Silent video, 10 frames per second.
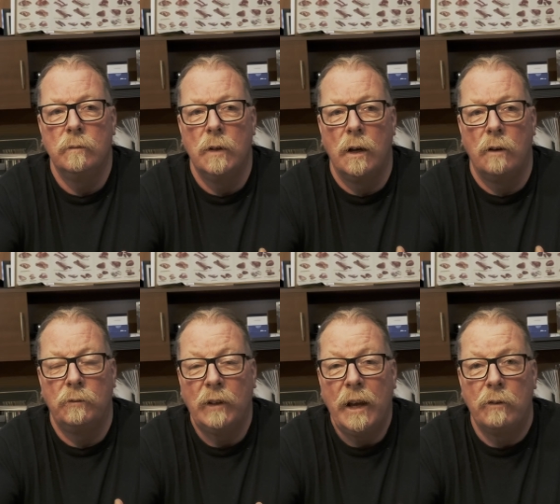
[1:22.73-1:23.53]
uh,
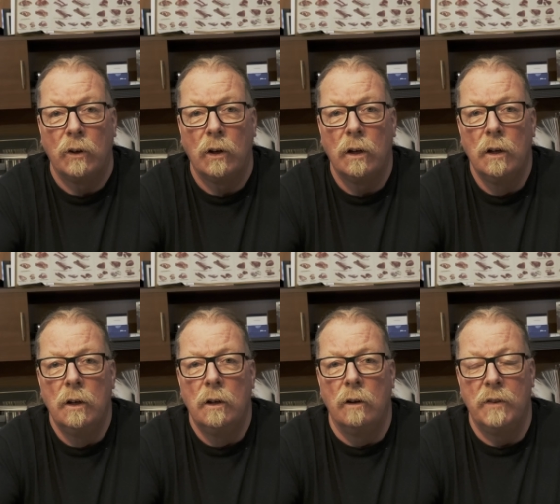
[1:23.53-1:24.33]
flavor
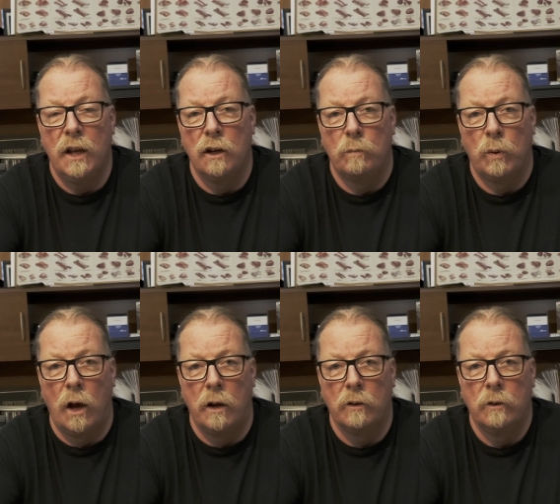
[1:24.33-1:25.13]
of the end
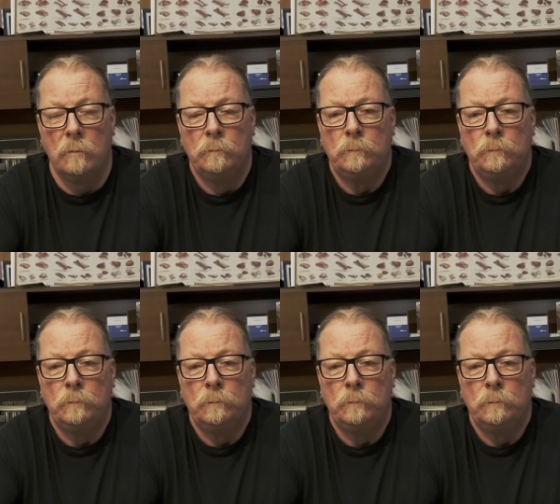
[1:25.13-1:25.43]
product.